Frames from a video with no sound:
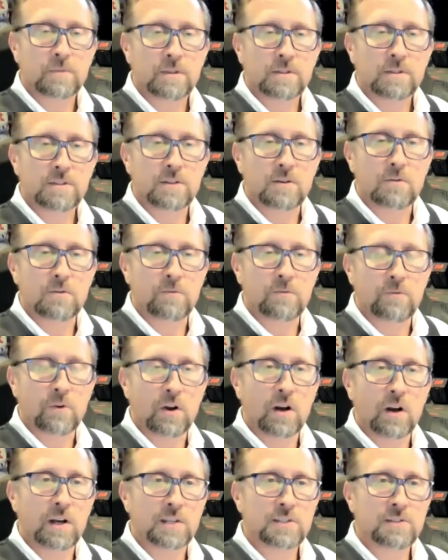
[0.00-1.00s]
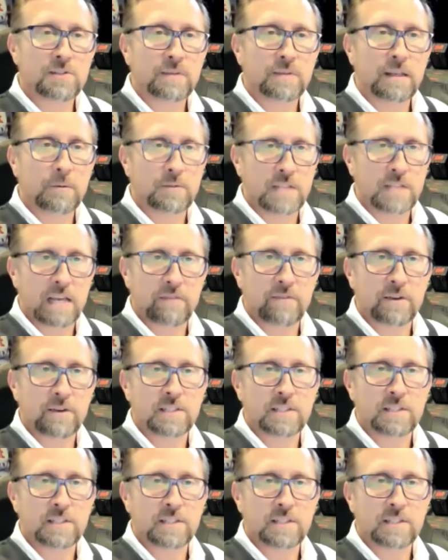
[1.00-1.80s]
So for us, it was efficacy